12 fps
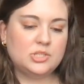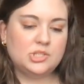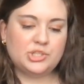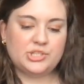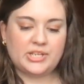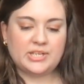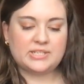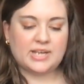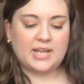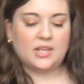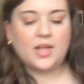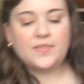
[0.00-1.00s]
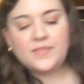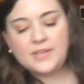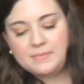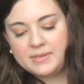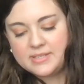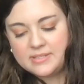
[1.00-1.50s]
just like a dye lot thing
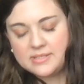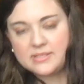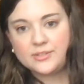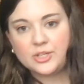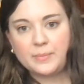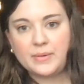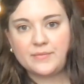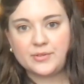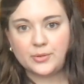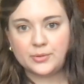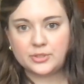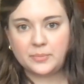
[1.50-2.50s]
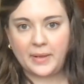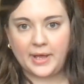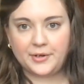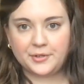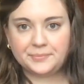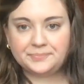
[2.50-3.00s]
because this is a little bit of an older
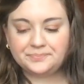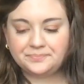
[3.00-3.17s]
pattern.